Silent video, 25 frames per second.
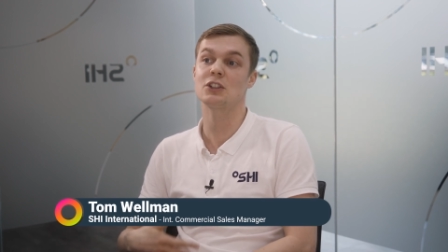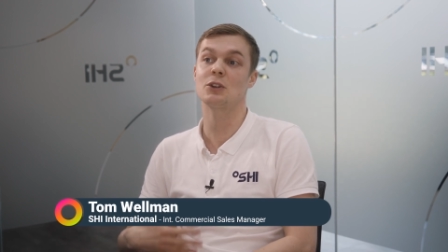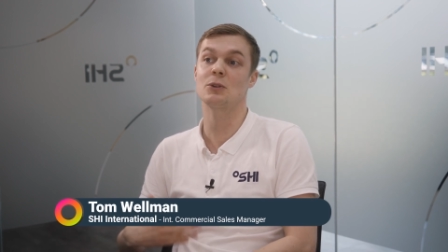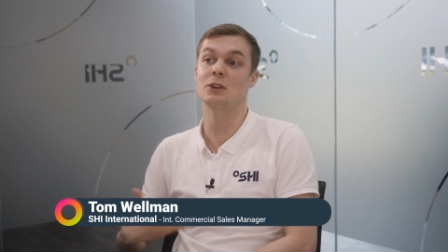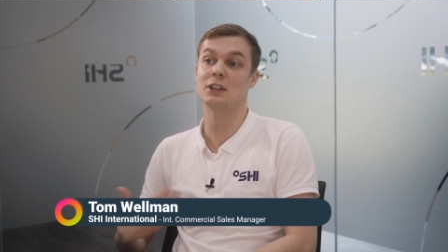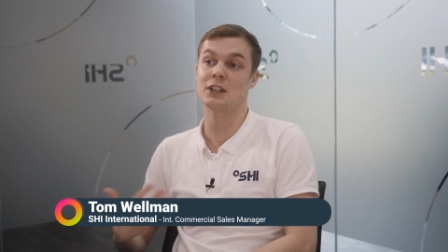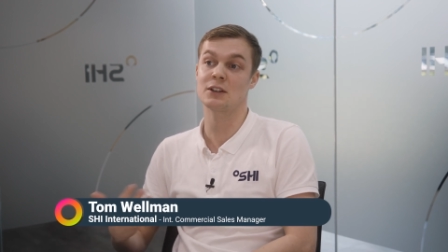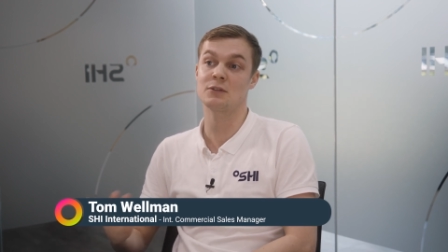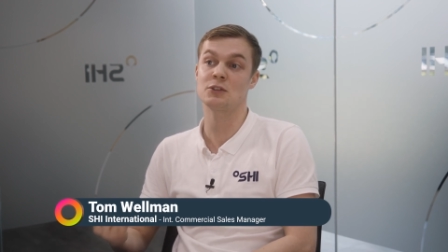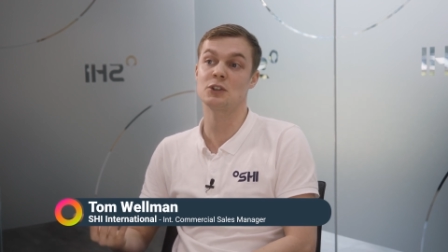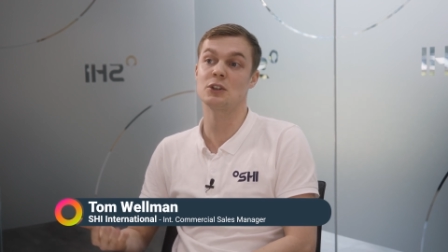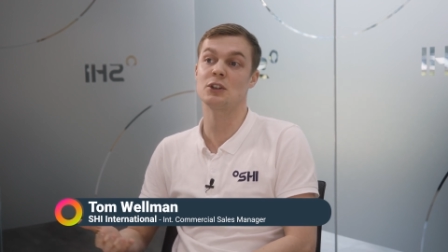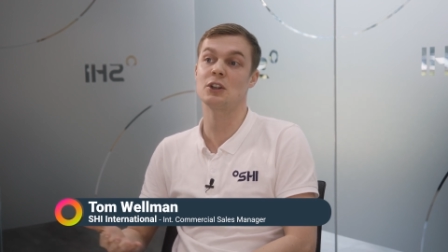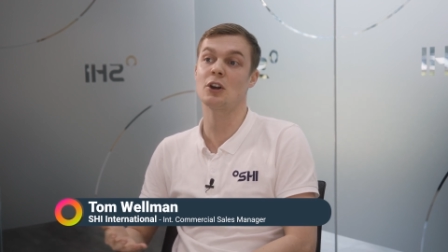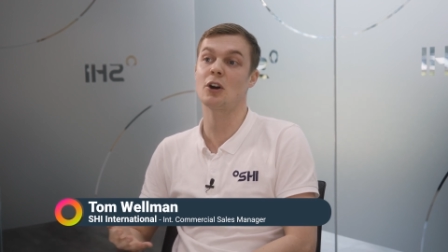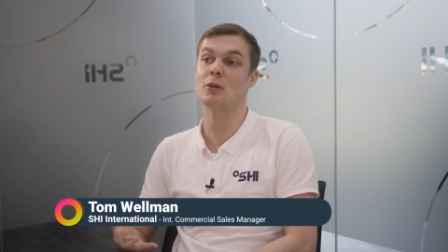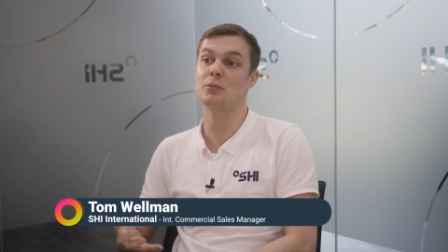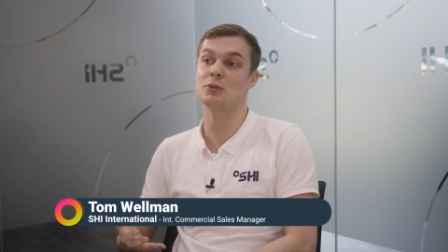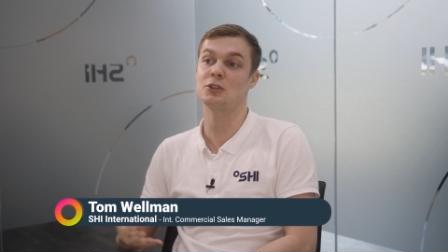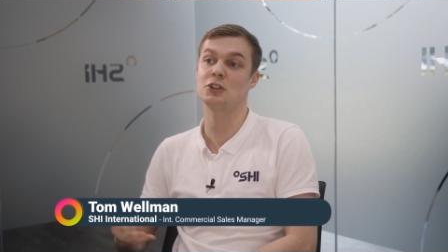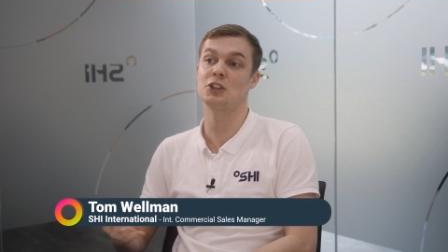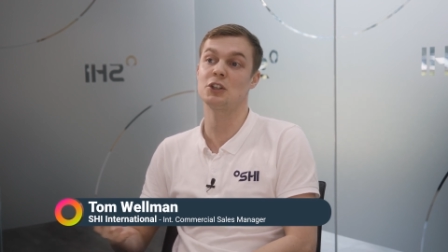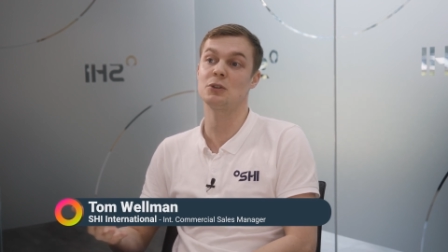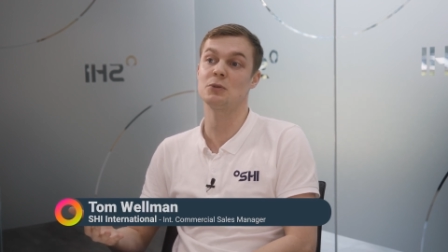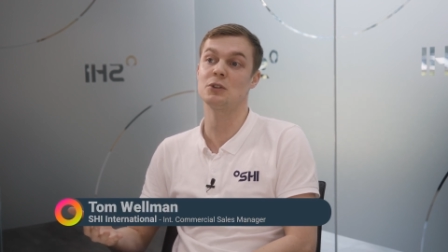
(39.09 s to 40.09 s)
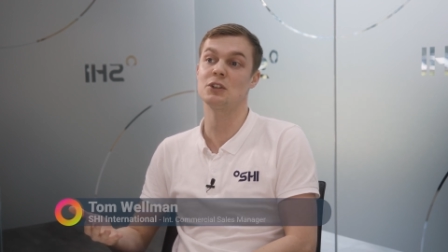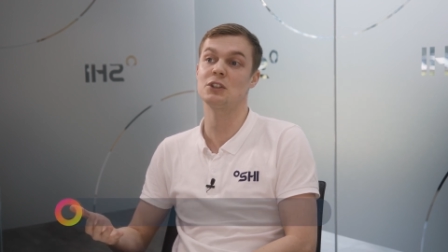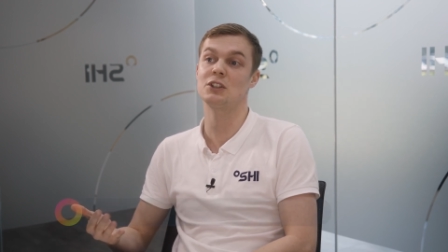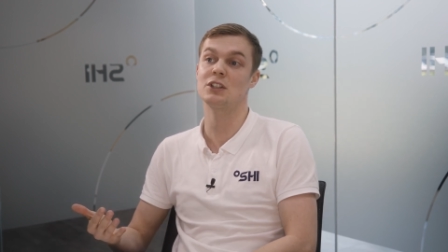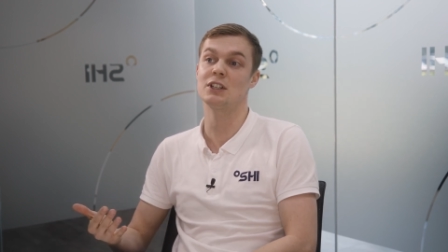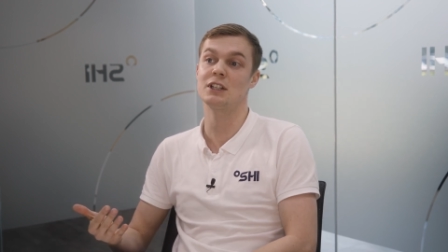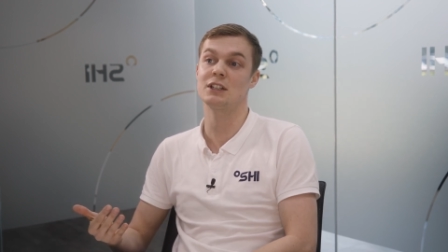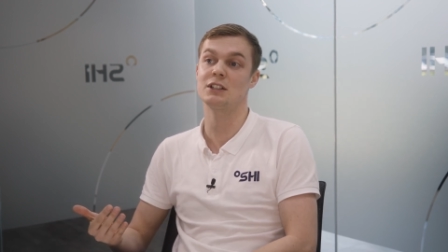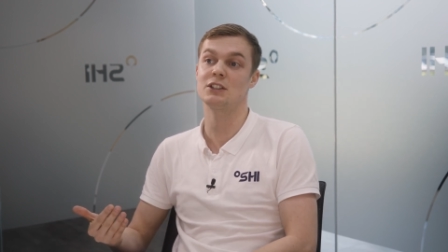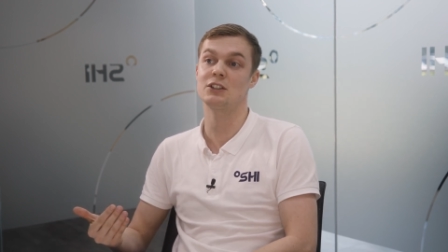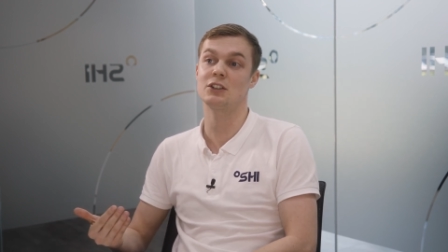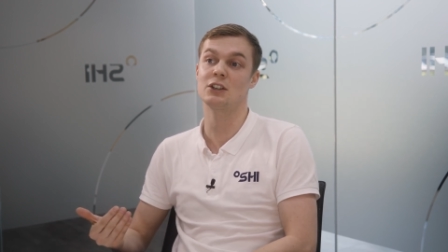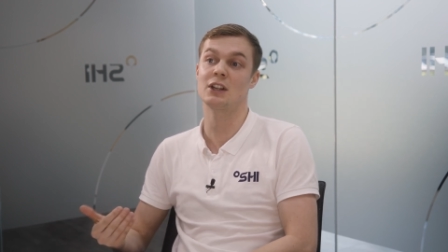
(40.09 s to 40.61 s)
so it gives you the
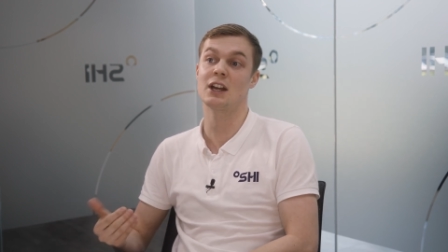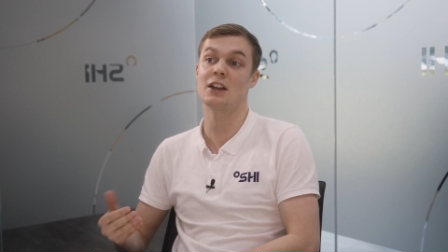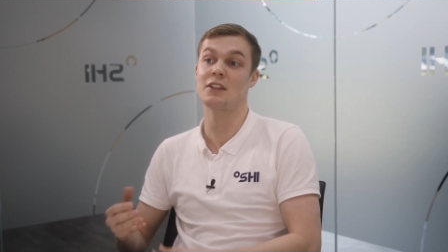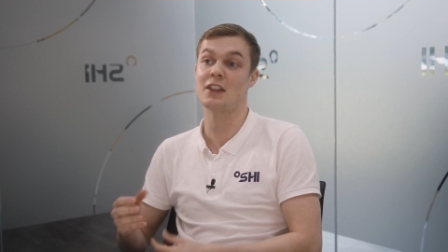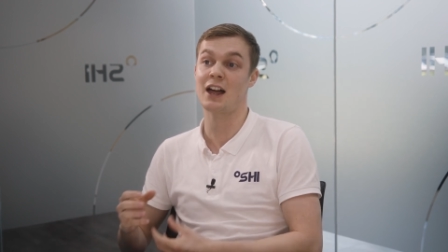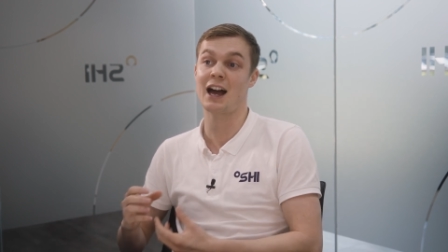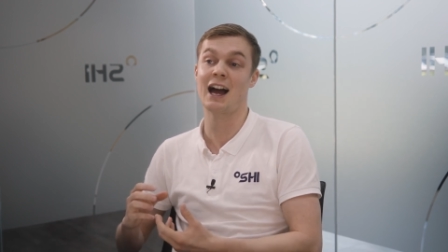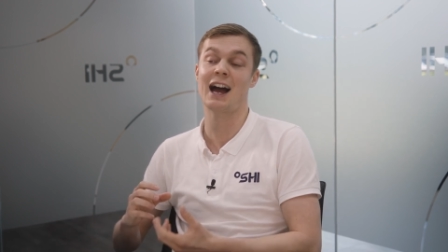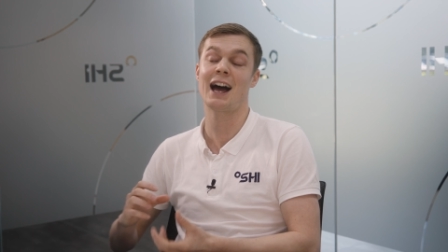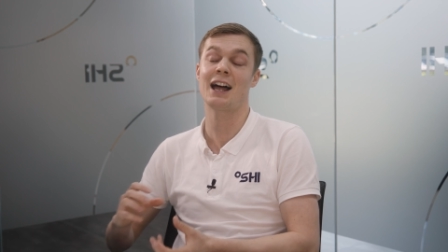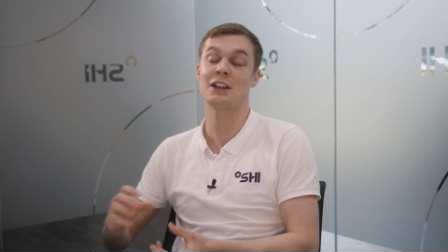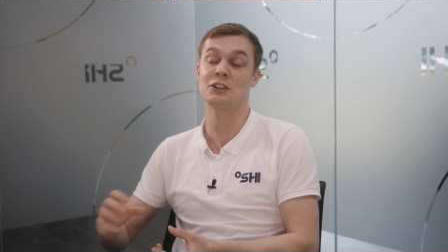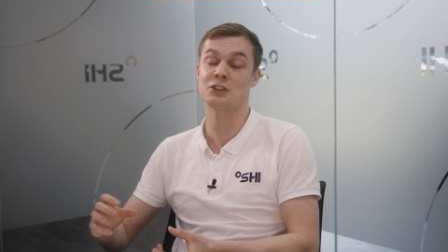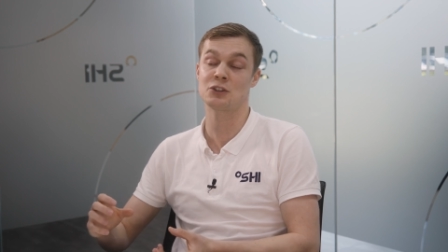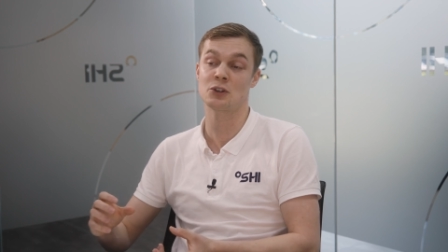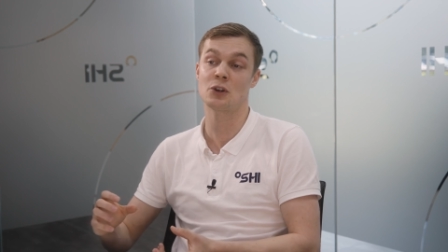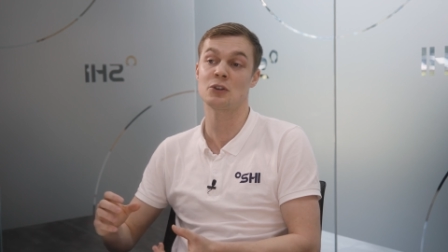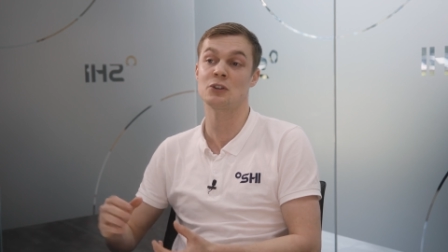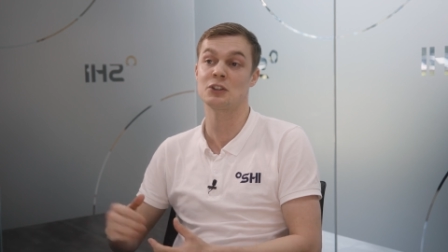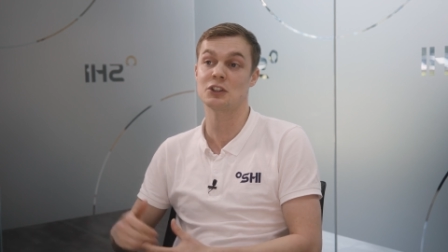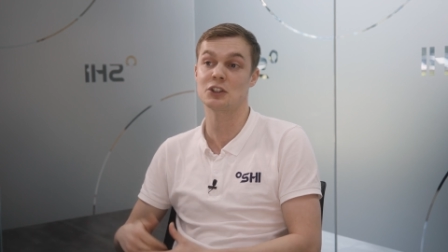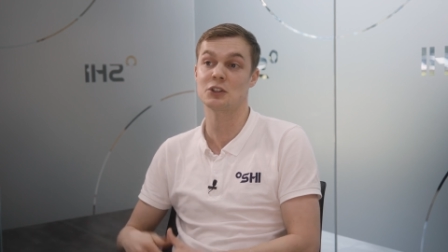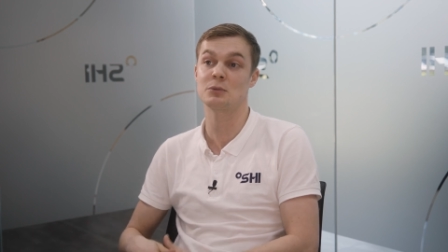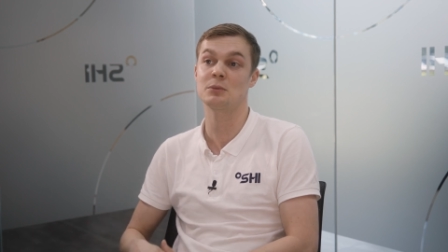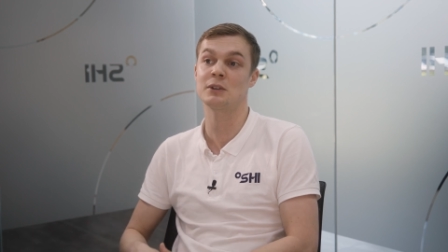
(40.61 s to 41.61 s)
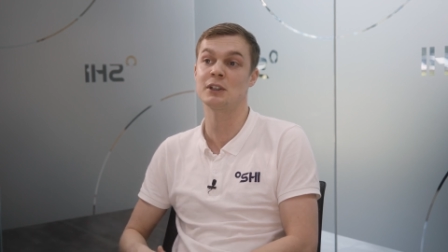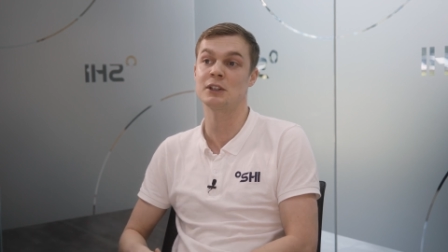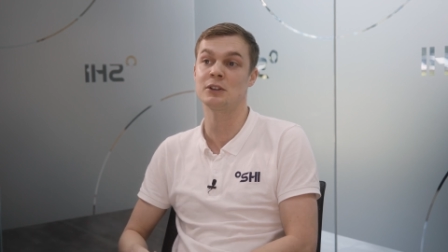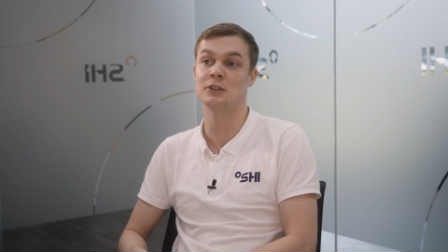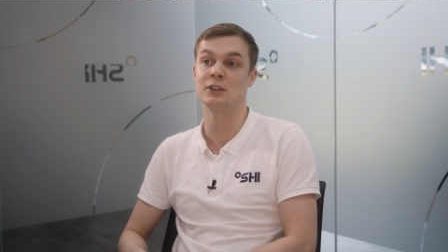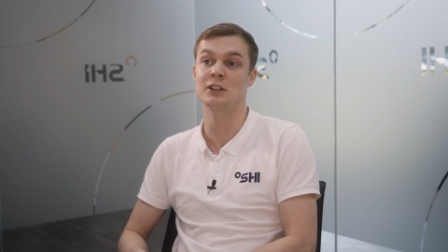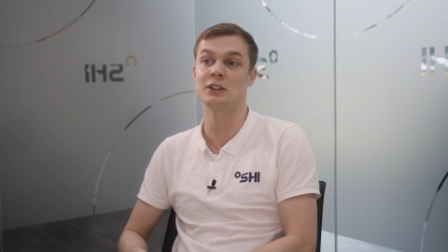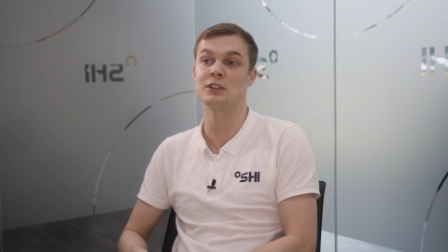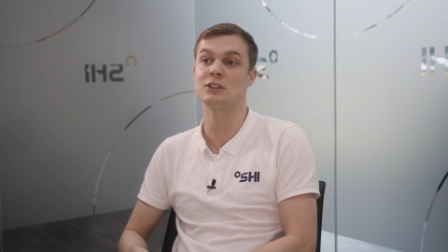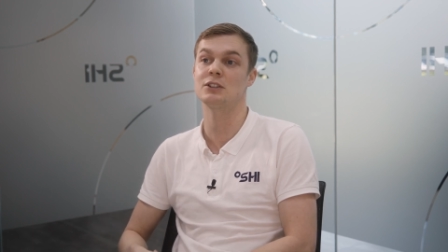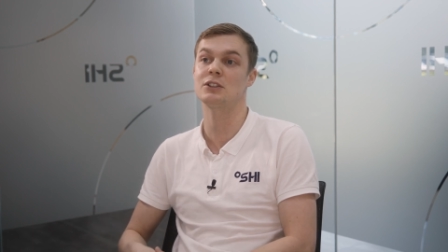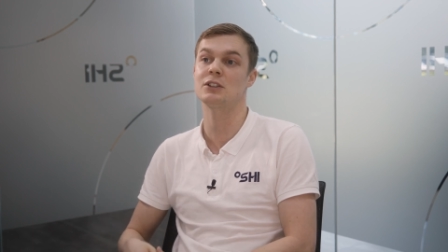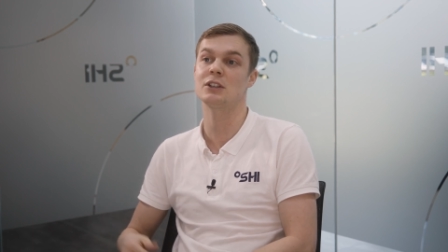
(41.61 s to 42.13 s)
opportunity to get that hands-on
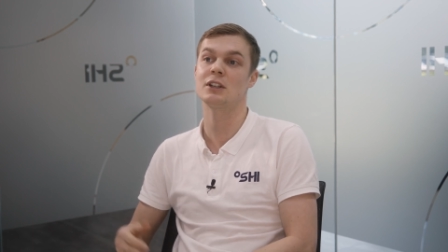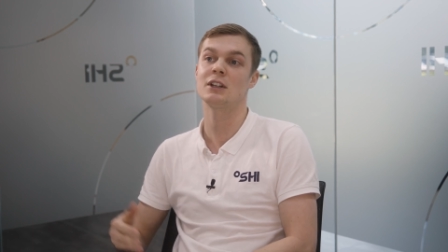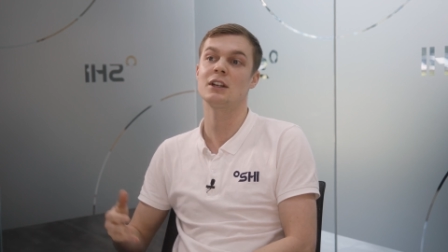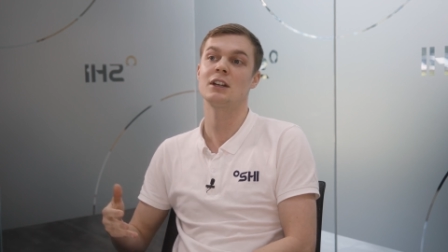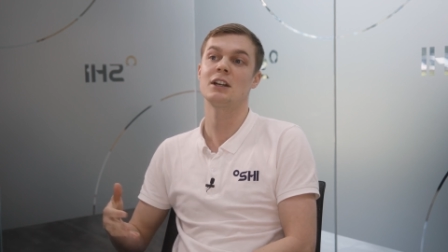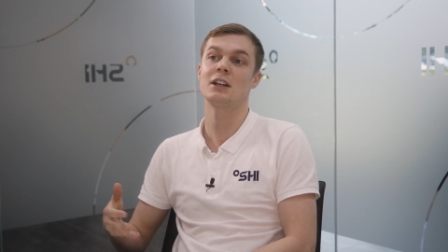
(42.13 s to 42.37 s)
experience.